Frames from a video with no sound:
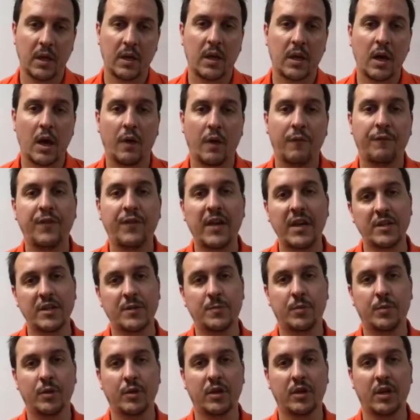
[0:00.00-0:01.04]
Now,
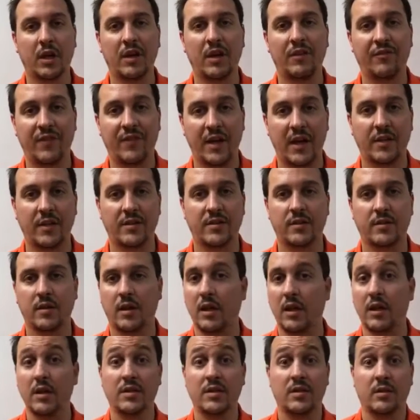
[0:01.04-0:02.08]
Facebook events
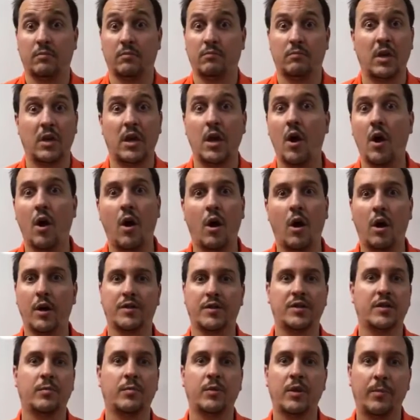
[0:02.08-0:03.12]
is an
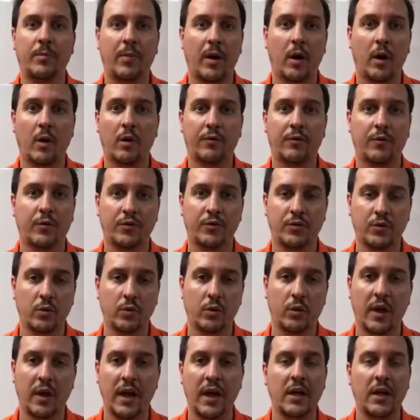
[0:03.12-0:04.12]
awesomely powerful tool.